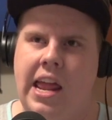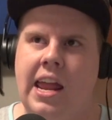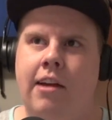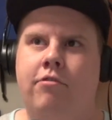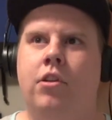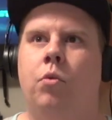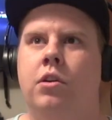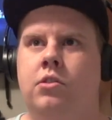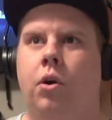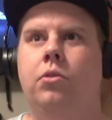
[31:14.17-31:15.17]
If the
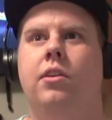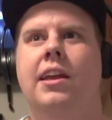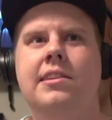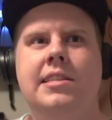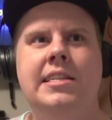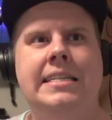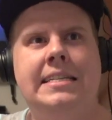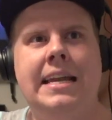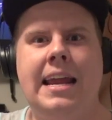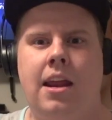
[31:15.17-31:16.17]
result is the
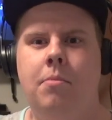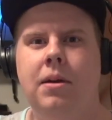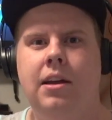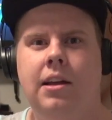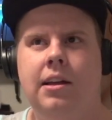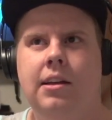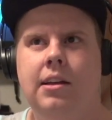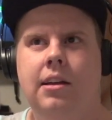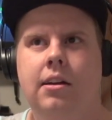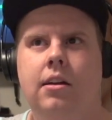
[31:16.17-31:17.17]
same,
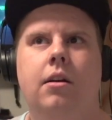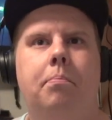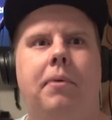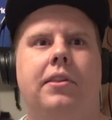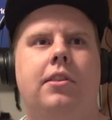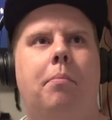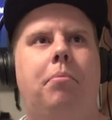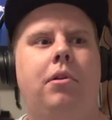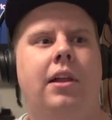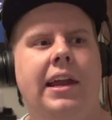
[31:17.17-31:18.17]
but the
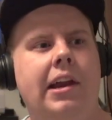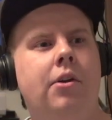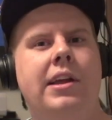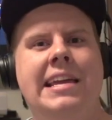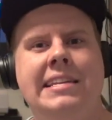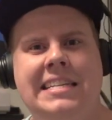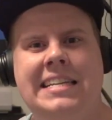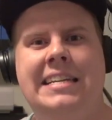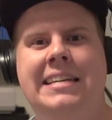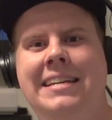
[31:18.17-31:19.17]
player is
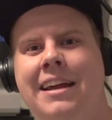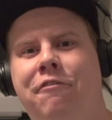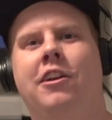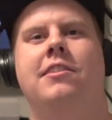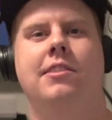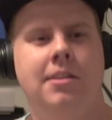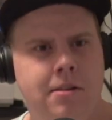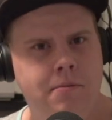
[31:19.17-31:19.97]
different,